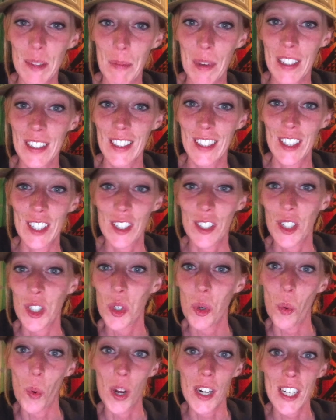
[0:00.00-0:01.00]
message is a
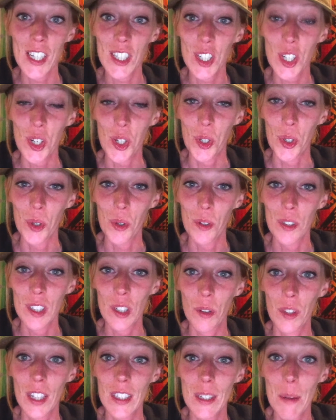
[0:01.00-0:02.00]
22.
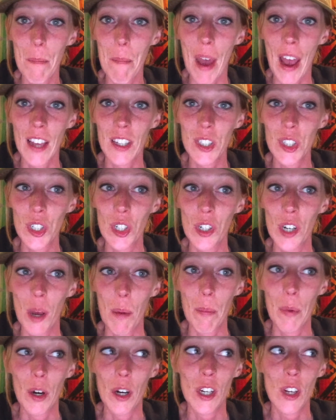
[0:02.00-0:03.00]
So that's a master
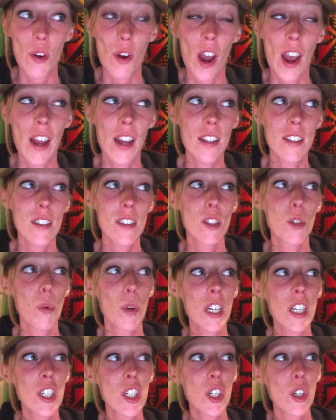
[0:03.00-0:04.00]
number, you guys.
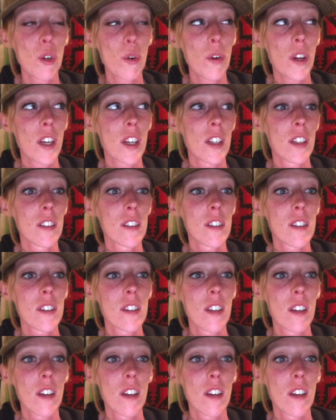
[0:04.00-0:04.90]
22 is,